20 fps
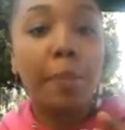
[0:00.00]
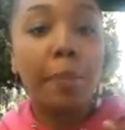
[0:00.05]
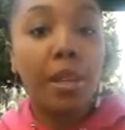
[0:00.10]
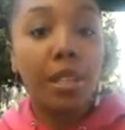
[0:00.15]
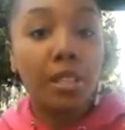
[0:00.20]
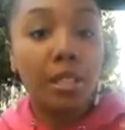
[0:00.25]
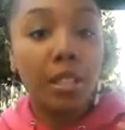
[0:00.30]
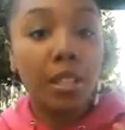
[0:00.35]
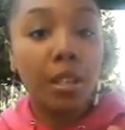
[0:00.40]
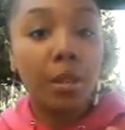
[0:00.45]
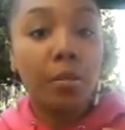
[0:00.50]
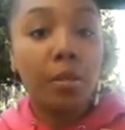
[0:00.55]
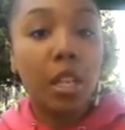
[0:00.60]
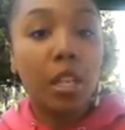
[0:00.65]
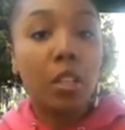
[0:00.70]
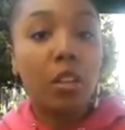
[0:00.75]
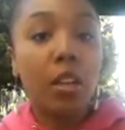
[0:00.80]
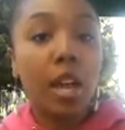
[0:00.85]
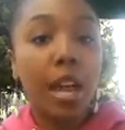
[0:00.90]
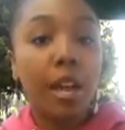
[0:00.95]
a bug to them
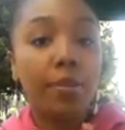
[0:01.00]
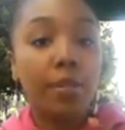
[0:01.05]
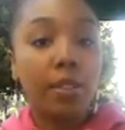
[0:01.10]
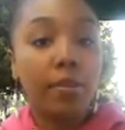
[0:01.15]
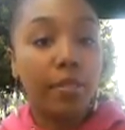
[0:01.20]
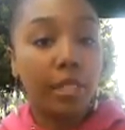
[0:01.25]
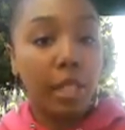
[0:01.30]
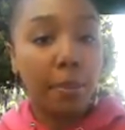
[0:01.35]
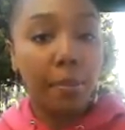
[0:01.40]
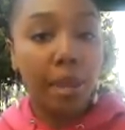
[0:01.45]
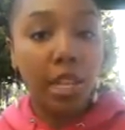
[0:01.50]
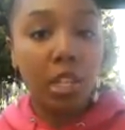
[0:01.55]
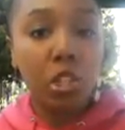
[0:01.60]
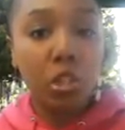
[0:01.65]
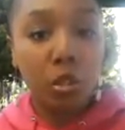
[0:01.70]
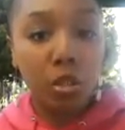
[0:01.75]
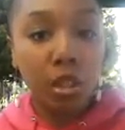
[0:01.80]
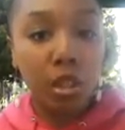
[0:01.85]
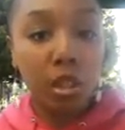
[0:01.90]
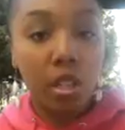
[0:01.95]
like you have to really make
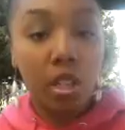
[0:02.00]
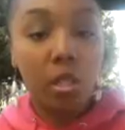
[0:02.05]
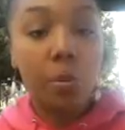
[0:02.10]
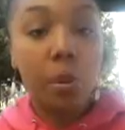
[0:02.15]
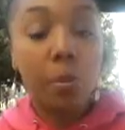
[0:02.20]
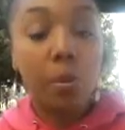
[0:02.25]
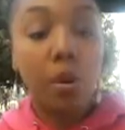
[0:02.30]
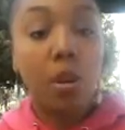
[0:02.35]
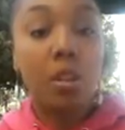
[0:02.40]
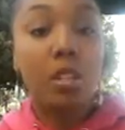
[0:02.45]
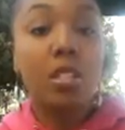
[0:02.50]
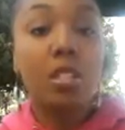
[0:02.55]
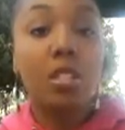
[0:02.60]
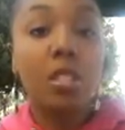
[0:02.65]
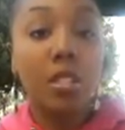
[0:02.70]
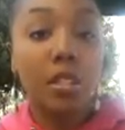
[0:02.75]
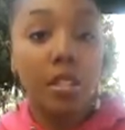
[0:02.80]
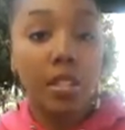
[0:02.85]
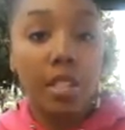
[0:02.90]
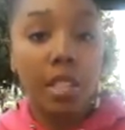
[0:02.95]
sure that these people are
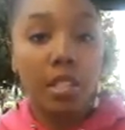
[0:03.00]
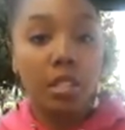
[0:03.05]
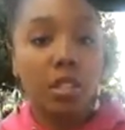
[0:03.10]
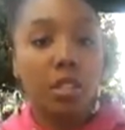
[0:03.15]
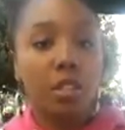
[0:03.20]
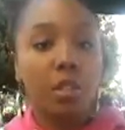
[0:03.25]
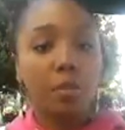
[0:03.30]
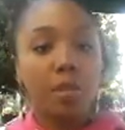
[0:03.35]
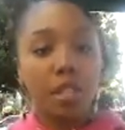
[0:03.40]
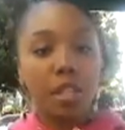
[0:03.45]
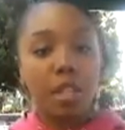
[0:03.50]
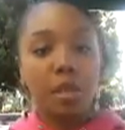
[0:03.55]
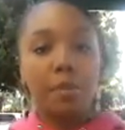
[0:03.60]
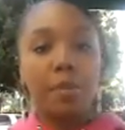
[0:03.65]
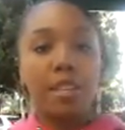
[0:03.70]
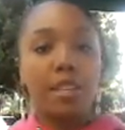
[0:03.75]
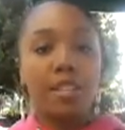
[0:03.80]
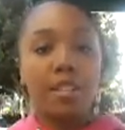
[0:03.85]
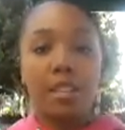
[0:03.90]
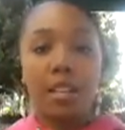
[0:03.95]
serious you know what i'm saying
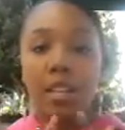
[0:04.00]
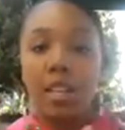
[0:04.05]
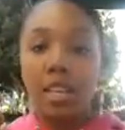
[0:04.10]
because